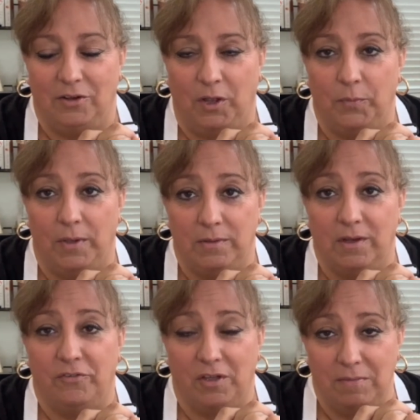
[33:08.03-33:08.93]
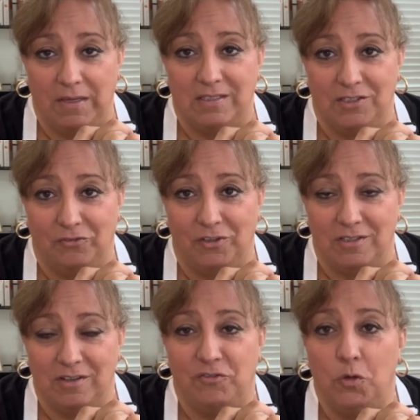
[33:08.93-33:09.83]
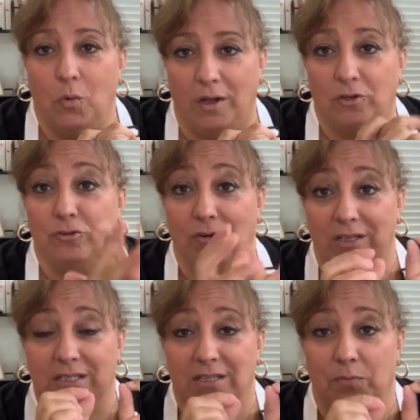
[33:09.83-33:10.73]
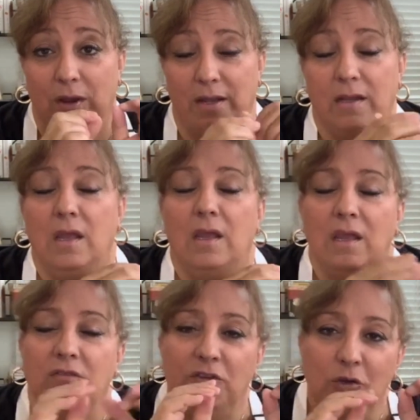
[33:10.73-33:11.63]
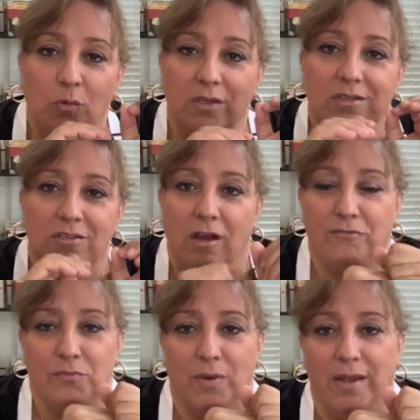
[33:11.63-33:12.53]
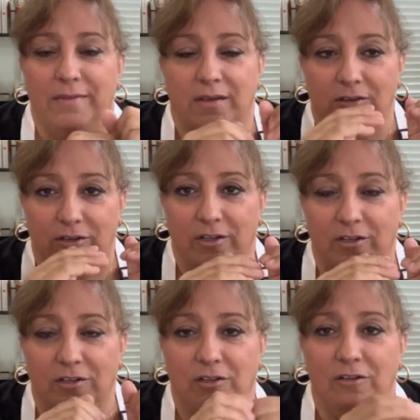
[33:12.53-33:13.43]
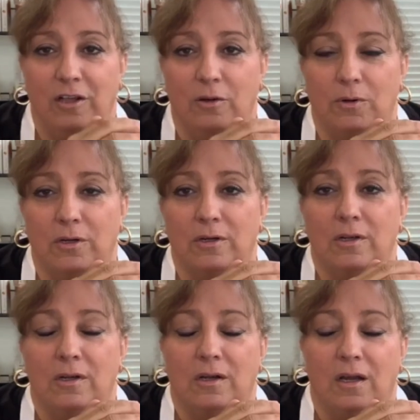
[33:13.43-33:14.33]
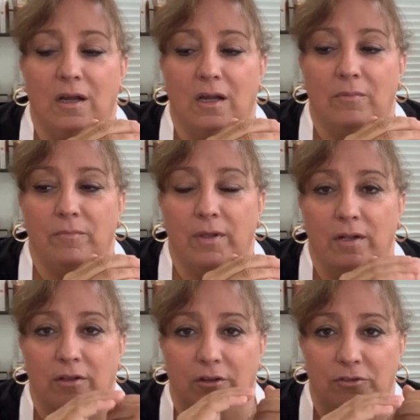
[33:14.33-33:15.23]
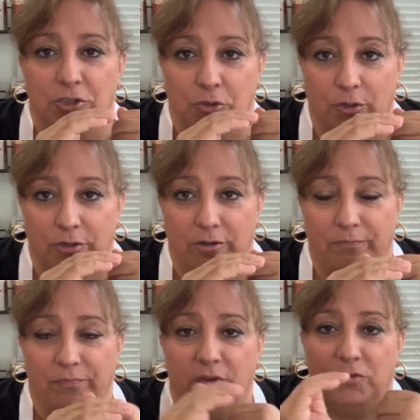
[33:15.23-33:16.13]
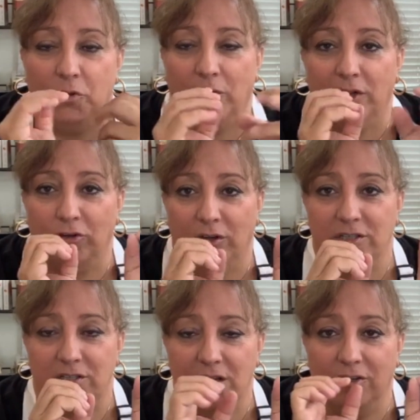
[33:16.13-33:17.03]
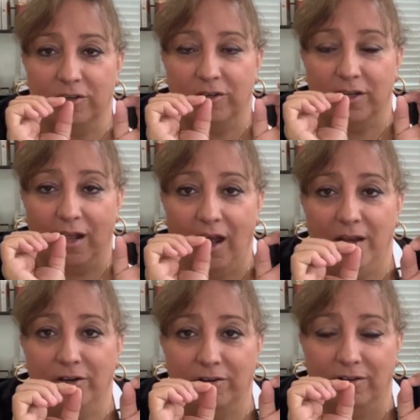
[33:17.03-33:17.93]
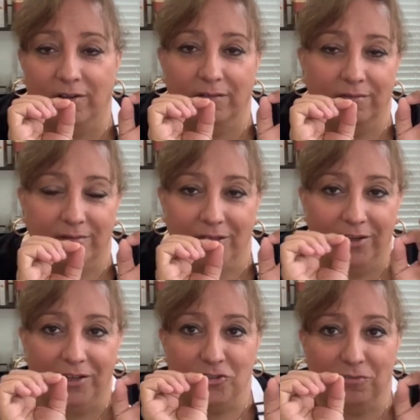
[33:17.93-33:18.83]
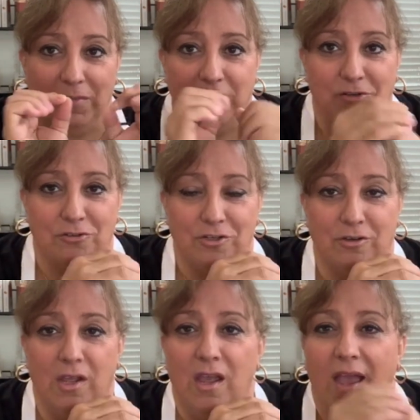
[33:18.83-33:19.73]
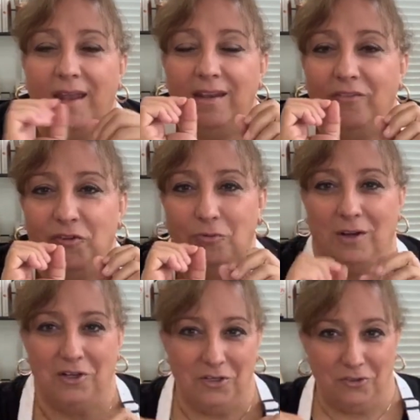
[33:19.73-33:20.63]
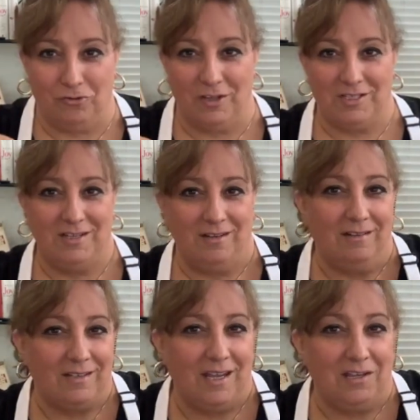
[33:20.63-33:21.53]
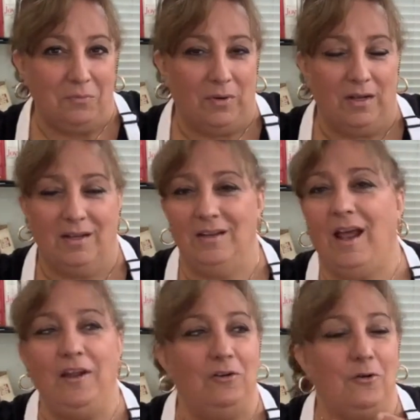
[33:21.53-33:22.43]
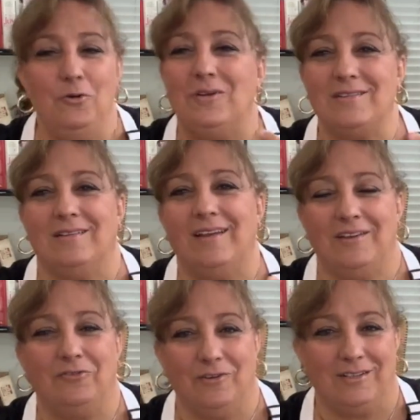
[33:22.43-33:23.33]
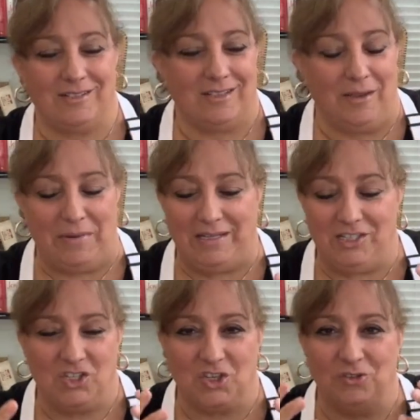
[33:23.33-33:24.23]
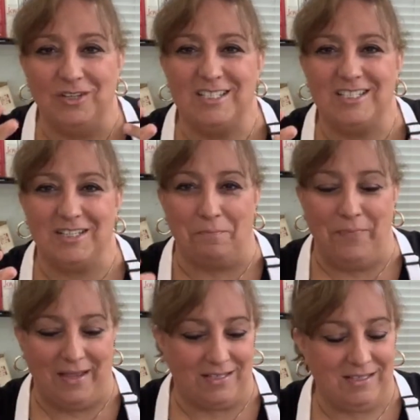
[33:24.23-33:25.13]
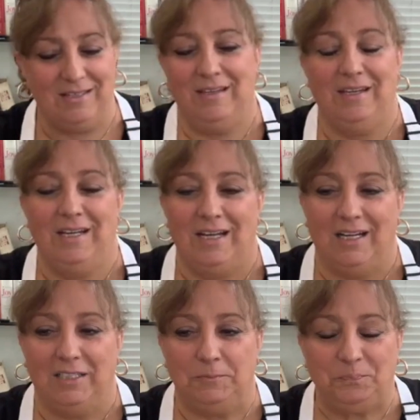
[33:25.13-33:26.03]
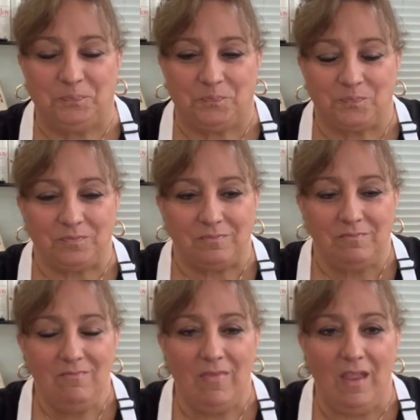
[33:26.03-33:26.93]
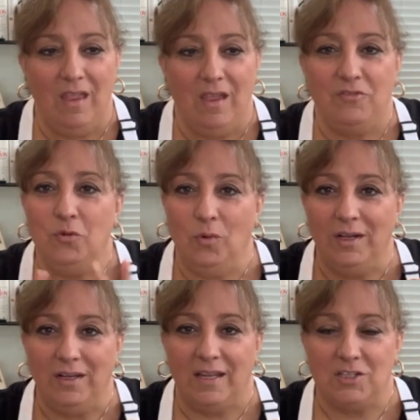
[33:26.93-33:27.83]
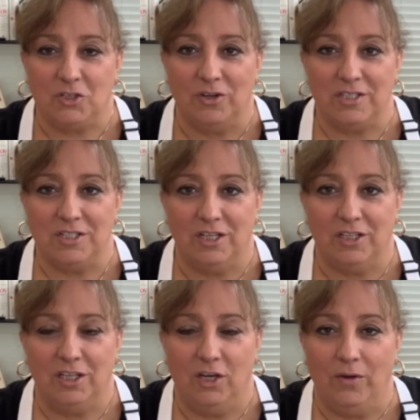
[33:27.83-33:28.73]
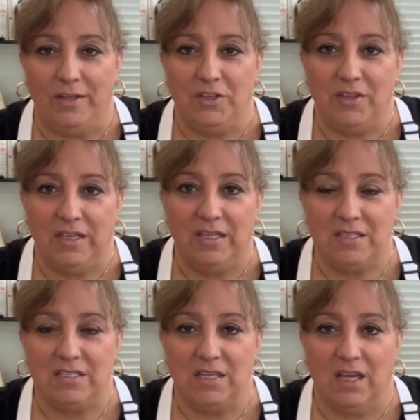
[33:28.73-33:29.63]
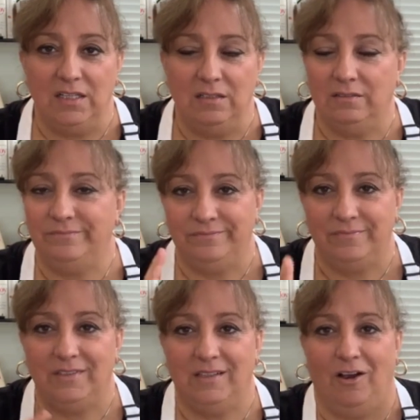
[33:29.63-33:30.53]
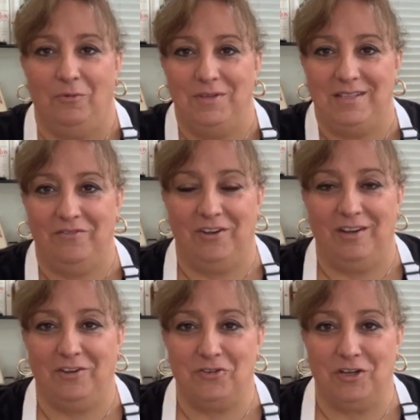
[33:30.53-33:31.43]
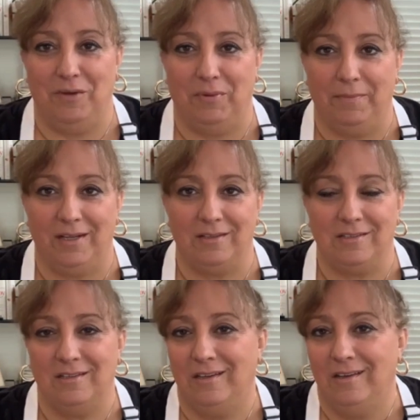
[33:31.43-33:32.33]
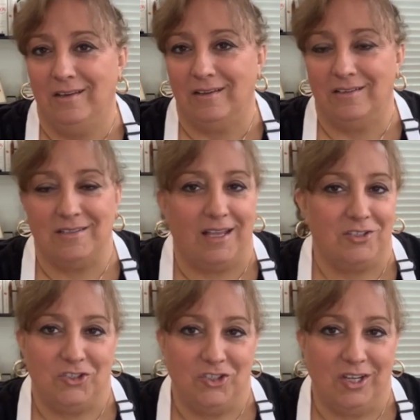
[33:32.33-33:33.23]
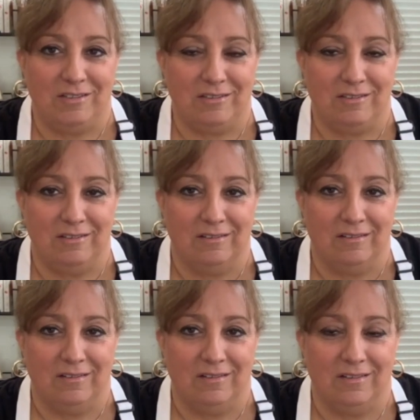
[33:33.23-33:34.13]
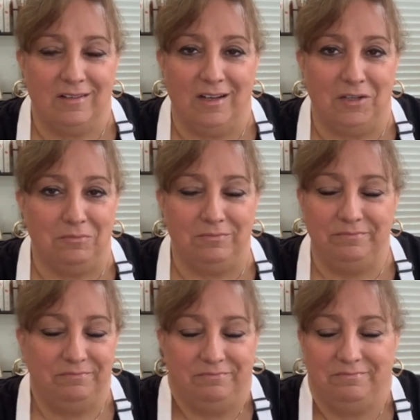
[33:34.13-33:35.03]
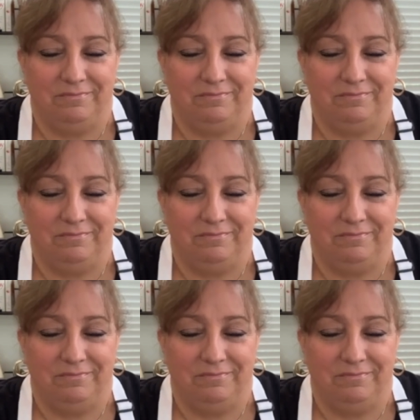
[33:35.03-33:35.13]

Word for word: you know, help. It definitely makes a difference if you want crusty bread. If you want soft bread, then cook it a little lower um, and a little shorter. If you want it crusty, cook it higher in a, you know, extra minute or two. And if you want a good crusty Italian bread, I don't know who doesn't like crust. I mean, just the crust is the best. Um, if you want a nice crust on it though, and you think it's done, always give it an extra couple minutes because that's just um,